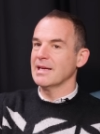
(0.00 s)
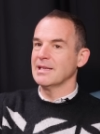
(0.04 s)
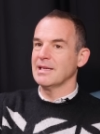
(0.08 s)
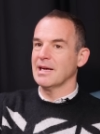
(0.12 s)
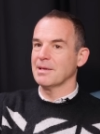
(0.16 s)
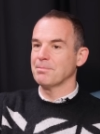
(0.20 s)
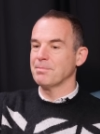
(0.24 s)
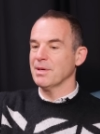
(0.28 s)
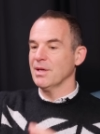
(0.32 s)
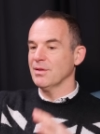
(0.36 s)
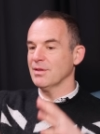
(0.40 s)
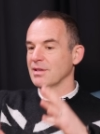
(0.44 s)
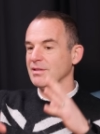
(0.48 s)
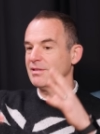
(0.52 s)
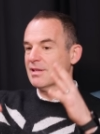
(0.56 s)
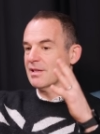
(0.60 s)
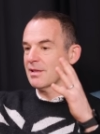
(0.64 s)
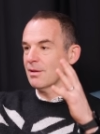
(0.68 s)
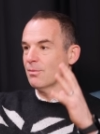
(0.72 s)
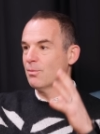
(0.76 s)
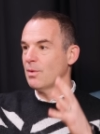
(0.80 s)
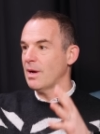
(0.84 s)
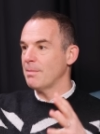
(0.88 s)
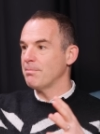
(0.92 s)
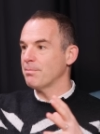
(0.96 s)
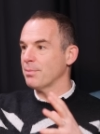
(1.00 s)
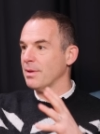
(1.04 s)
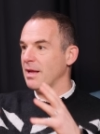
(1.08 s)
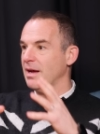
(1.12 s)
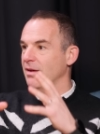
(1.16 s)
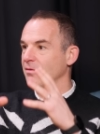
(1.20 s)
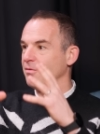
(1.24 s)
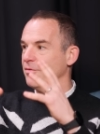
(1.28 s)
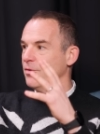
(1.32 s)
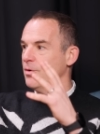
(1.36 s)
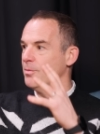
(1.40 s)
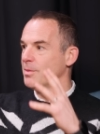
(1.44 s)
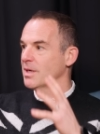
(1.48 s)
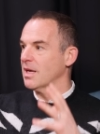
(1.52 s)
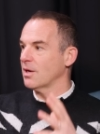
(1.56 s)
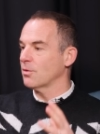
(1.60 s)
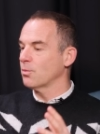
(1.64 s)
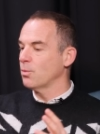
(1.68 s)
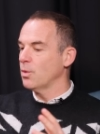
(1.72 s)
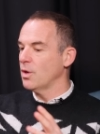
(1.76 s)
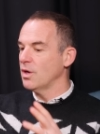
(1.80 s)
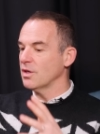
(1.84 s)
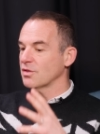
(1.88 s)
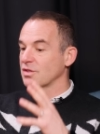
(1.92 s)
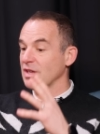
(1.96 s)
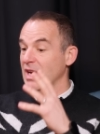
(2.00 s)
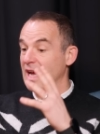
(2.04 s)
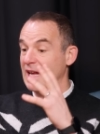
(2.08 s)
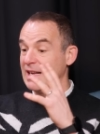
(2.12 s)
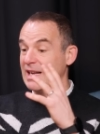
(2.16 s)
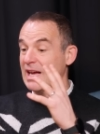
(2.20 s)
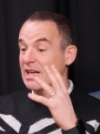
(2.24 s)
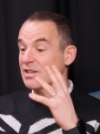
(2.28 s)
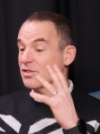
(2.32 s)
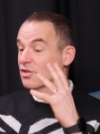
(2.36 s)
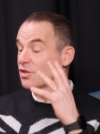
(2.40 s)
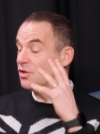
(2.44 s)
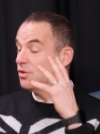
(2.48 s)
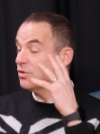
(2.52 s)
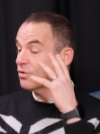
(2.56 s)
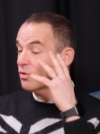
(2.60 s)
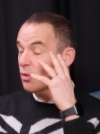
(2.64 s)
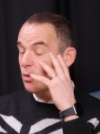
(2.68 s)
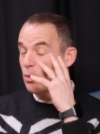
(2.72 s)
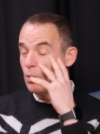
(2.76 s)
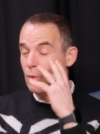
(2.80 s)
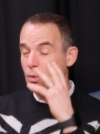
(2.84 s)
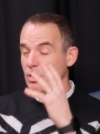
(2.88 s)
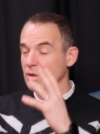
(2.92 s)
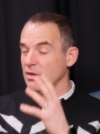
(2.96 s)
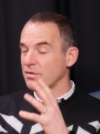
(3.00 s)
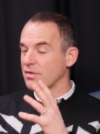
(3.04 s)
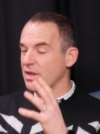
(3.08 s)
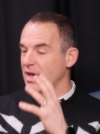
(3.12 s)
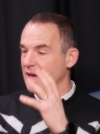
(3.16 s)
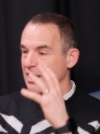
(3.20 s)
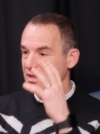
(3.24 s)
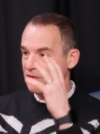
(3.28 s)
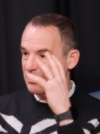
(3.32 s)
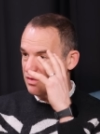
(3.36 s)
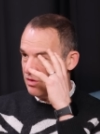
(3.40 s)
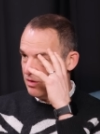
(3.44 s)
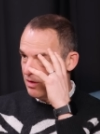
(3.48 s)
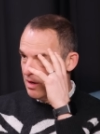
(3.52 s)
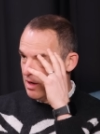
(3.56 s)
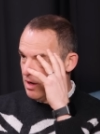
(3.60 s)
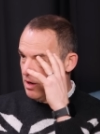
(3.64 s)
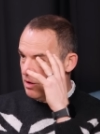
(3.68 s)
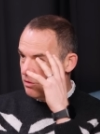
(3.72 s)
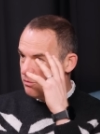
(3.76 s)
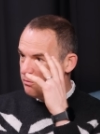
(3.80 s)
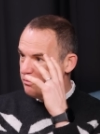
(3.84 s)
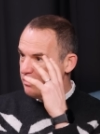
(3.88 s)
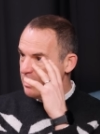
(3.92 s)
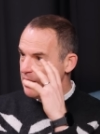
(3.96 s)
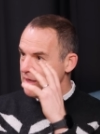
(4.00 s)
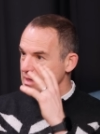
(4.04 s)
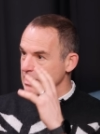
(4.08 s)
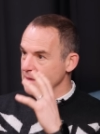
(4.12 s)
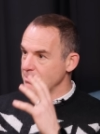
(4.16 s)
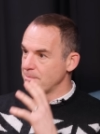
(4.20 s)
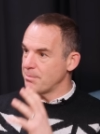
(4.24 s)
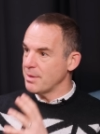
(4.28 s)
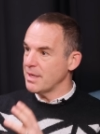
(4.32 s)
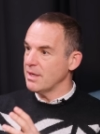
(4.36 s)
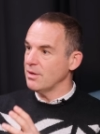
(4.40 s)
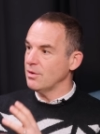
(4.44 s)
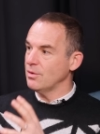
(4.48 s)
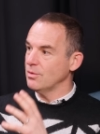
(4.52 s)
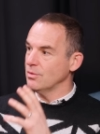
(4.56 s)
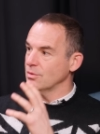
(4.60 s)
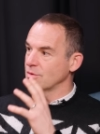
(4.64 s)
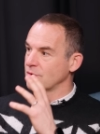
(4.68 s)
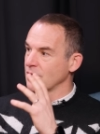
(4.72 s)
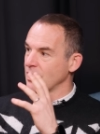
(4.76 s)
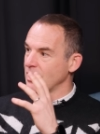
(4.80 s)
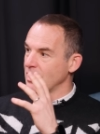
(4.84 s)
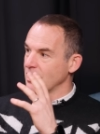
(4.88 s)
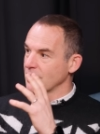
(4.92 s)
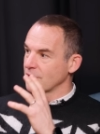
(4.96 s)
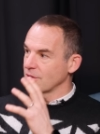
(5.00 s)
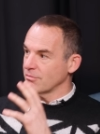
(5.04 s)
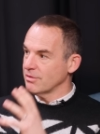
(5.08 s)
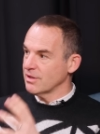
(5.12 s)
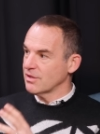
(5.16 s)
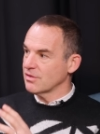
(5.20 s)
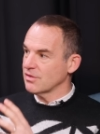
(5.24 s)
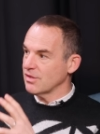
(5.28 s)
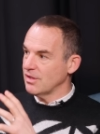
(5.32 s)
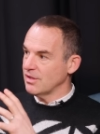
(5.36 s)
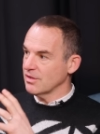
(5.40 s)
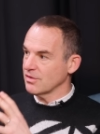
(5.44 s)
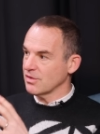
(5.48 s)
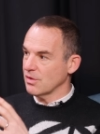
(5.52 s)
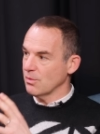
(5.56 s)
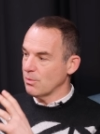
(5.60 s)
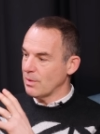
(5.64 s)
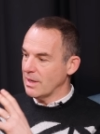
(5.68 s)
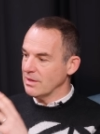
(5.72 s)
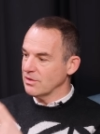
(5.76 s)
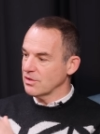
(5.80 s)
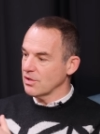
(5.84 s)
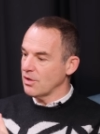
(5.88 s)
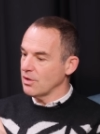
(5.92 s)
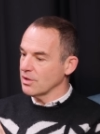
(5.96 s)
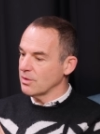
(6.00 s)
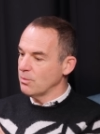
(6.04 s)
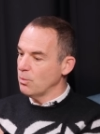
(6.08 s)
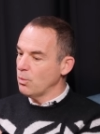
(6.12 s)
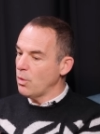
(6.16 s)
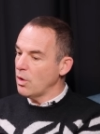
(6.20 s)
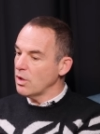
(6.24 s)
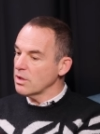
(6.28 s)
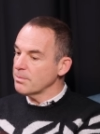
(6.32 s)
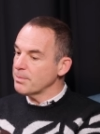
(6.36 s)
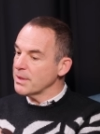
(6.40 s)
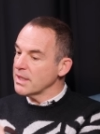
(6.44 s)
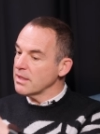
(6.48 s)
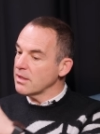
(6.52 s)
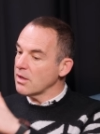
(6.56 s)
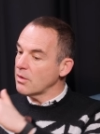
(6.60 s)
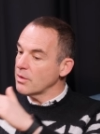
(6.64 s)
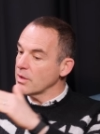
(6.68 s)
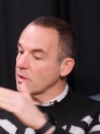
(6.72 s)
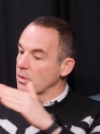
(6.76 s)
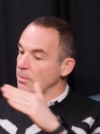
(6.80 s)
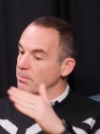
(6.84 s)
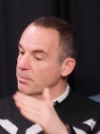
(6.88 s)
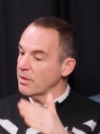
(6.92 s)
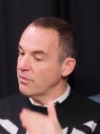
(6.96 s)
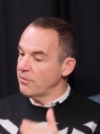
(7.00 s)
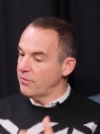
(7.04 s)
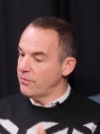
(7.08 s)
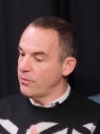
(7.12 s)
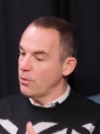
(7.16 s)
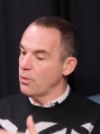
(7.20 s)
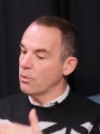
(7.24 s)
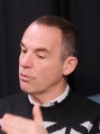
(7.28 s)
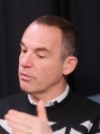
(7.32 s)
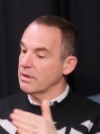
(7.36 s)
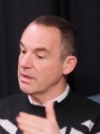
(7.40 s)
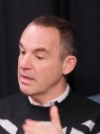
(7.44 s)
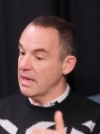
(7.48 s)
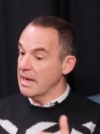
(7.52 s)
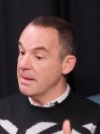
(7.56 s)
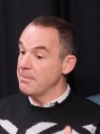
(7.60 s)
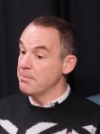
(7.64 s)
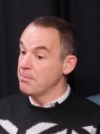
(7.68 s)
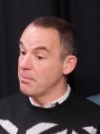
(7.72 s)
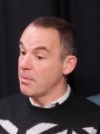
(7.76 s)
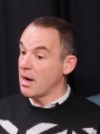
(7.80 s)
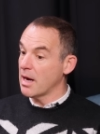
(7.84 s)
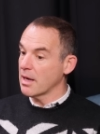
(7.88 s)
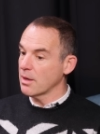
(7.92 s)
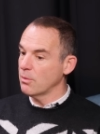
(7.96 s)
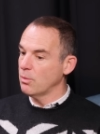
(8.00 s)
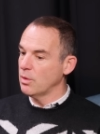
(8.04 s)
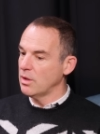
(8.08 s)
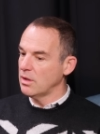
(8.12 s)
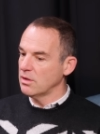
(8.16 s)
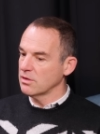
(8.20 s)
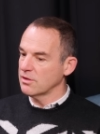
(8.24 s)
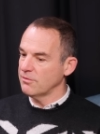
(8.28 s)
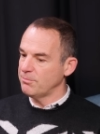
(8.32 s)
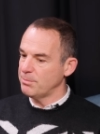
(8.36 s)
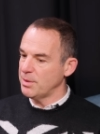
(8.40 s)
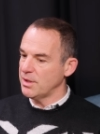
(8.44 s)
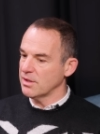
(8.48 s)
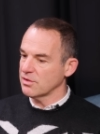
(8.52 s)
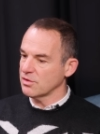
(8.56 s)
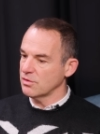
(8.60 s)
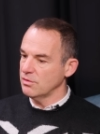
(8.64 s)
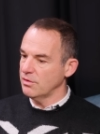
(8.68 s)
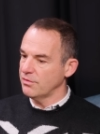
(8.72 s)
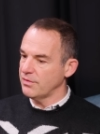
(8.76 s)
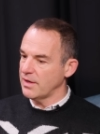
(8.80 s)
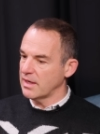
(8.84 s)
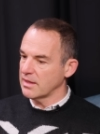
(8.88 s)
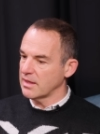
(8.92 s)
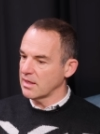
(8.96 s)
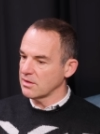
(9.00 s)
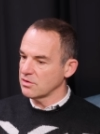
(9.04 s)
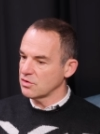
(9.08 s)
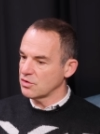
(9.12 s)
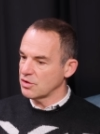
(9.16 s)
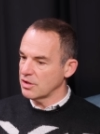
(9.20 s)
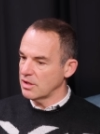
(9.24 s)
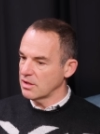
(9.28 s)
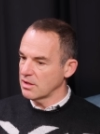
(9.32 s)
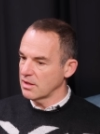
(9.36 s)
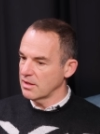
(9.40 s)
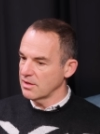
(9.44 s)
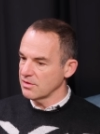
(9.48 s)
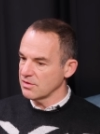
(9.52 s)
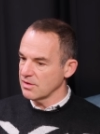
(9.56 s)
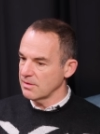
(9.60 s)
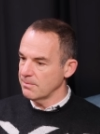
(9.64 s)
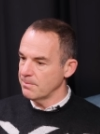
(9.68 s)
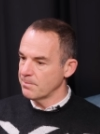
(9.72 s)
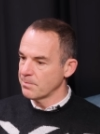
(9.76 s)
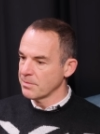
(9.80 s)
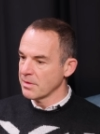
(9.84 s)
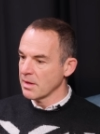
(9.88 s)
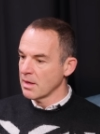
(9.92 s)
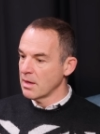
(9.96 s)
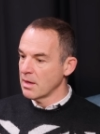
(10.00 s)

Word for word: And I'd built this little web platform and I'd worked it and I'd used all of that to really build the research that went on. And what had been going on before in, in my world of personal finance journalism?